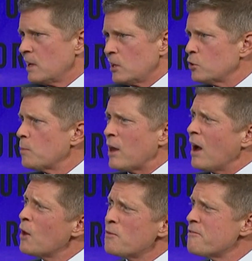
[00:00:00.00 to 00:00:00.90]
It'll do about
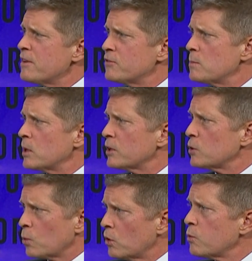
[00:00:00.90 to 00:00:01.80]
150
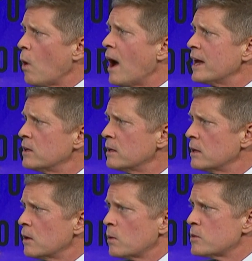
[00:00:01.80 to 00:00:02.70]
million worldwide
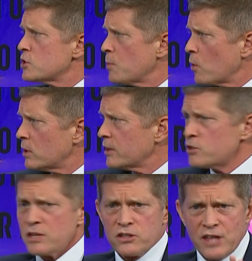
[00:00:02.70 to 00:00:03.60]
when the smoke
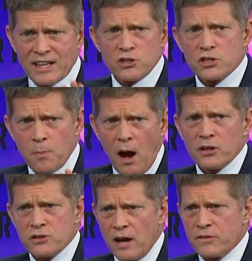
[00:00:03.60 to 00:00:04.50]
clears. And that's just
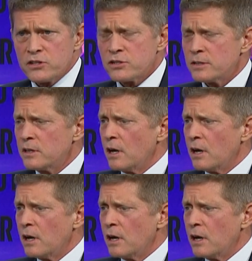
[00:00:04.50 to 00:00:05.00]
box office.